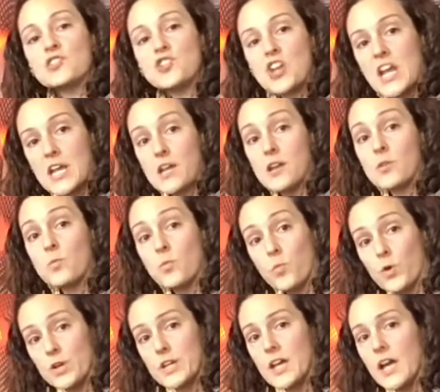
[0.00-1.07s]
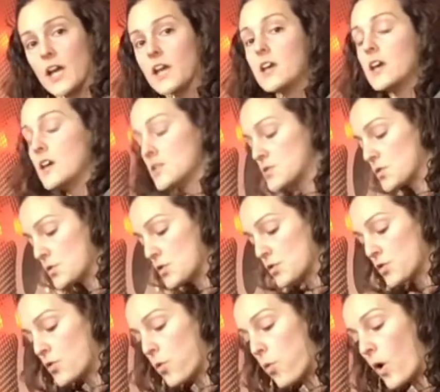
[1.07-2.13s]
chain working. So
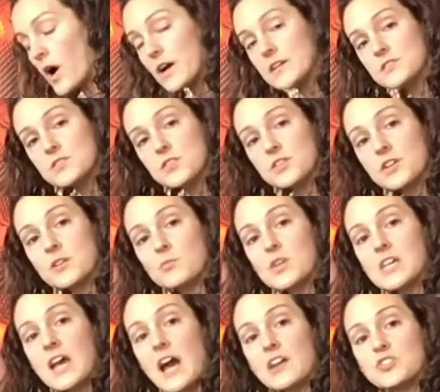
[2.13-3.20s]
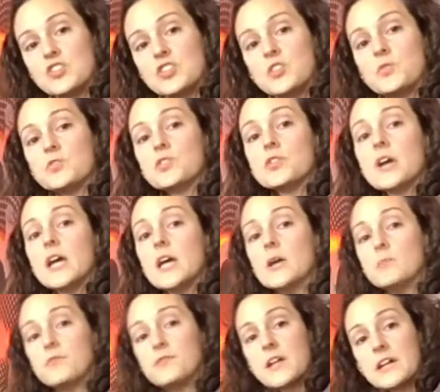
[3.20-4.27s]
your quads are going to be catching you, your
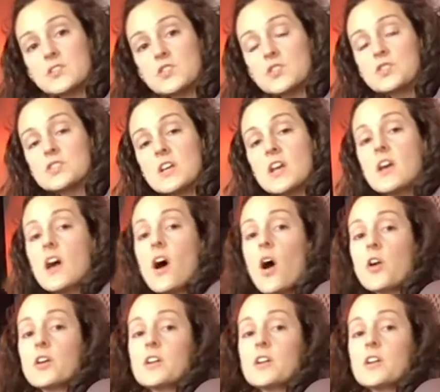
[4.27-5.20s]
hip flexors are